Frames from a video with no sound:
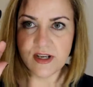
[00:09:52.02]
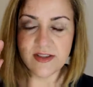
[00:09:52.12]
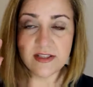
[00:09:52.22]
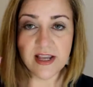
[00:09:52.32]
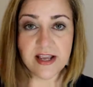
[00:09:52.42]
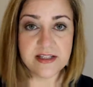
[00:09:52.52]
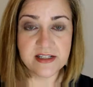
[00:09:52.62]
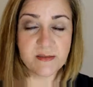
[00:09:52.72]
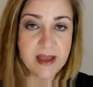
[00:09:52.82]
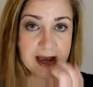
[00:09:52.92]
In this case
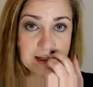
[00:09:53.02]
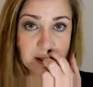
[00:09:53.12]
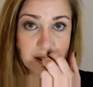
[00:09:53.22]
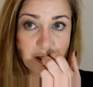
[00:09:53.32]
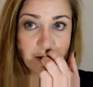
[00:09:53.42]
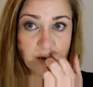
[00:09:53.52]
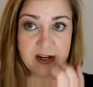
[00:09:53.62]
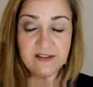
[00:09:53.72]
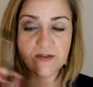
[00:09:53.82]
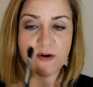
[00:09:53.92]
it's a MAC
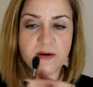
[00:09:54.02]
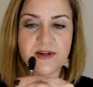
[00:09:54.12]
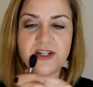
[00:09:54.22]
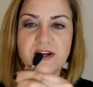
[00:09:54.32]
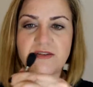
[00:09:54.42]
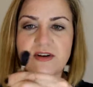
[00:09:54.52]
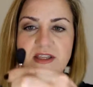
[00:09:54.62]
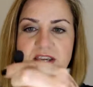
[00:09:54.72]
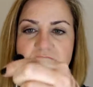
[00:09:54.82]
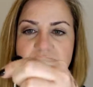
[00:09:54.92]
224, but you can
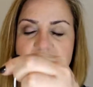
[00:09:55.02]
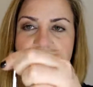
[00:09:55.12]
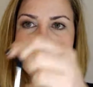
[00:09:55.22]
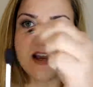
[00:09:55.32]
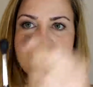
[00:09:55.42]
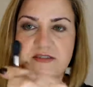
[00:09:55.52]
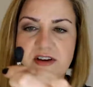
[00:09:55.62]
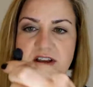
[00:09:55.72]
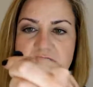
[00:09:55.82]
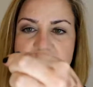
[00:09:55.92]
really use any kind of
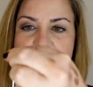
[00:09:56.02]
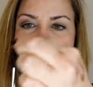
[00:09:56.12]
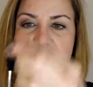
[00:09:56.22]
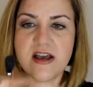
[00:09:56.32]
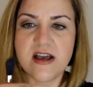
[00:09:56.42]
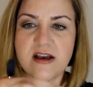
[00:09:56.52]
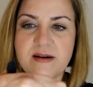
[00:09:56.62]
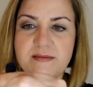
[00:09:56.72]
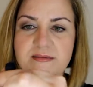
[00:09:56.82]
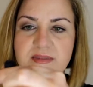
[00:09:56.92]
a
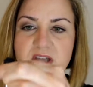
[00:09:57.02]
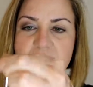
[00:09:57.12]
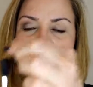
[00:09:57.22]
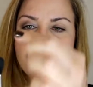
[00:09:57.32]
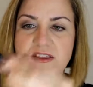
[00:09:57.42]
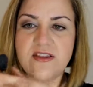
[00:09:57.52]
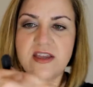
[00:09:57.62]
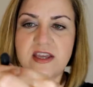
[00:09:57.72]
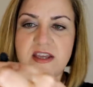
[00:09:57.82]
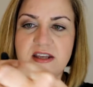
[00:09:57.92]
long,
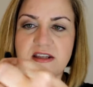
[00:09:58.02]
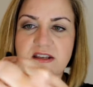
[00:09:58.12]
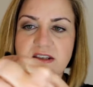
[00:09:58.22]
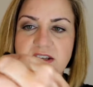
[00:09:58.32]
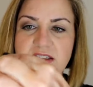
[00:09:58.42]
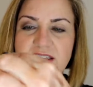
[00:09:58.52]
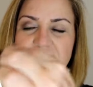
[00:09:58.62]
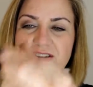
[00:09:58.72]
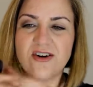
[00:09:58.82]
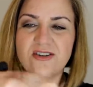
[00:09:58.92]
thin
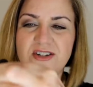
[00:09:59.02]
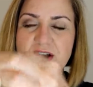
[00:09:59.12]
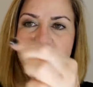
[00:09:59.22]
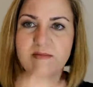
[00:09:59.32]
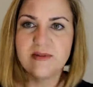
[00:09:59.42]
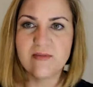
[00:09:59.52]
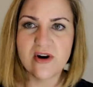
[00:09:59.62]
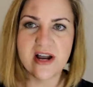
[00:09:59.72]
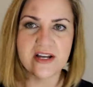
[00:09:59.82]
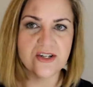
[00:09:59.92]
thinner domed
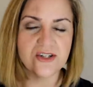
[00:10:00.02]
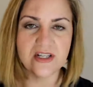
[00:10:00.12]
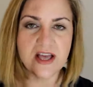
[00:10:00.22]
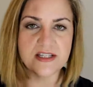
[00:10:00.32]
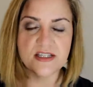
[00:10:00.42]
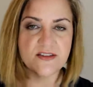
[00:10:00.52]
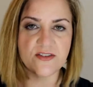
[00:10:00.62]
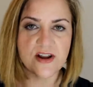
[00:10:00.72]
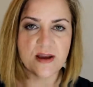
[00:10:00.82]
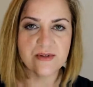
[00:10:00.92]
brush. There's lots of
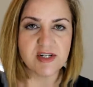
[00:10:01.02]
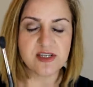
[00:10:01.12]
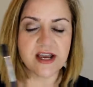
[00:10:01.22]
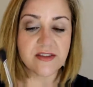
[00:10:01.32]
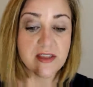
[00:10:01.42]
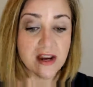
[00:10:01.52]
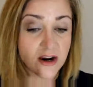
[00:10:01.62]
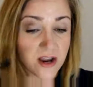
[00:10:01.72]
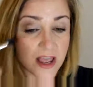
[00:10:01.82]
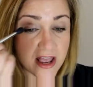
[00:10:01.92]
different options out
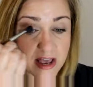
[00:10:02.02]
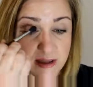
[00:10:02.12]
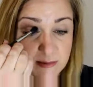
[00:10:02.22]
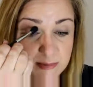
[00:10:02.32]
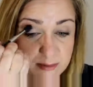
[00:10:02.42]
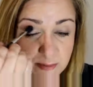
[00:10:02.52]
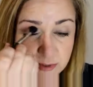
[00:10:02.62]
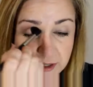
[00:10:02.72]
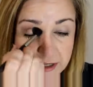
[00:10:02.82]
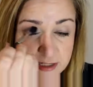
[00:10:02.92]
there. And I'm going to
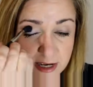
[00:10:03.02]
blend